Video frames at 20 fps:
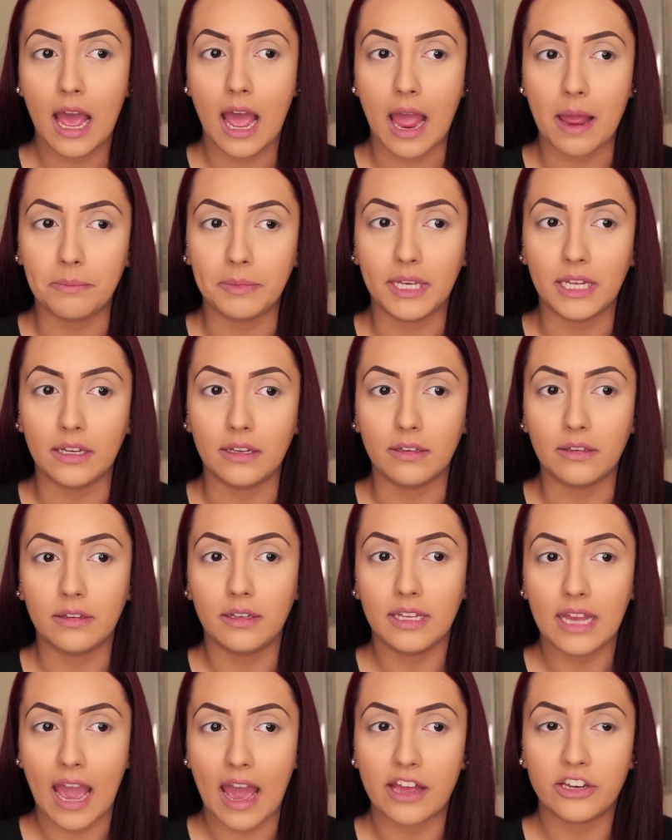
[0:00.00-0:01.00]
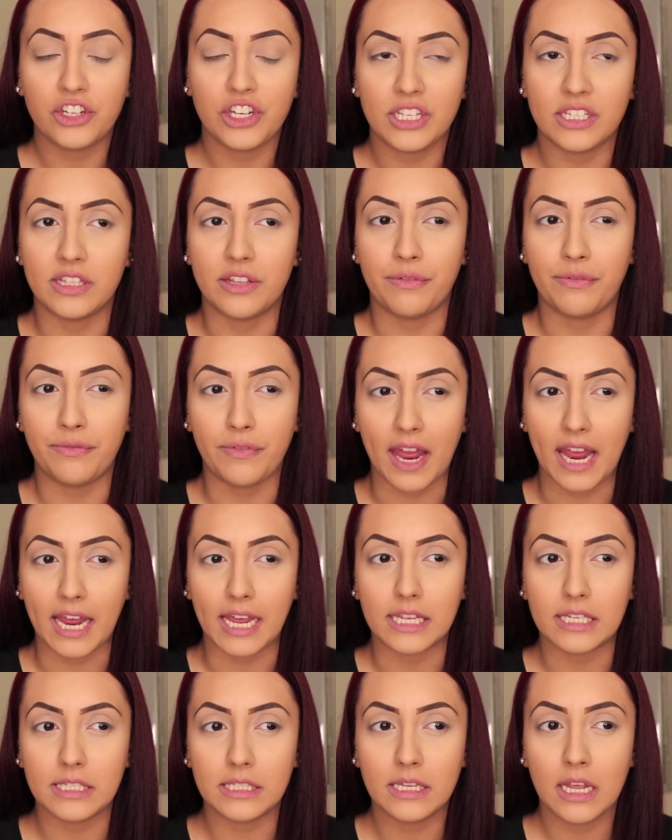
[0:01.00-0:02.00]
I mean, yeah, she's the
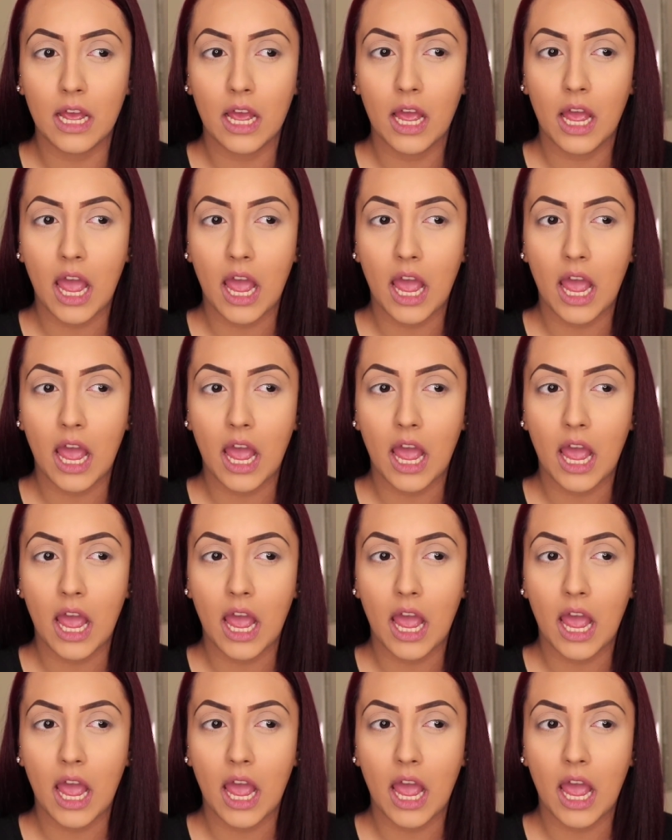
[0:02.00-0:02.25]
face.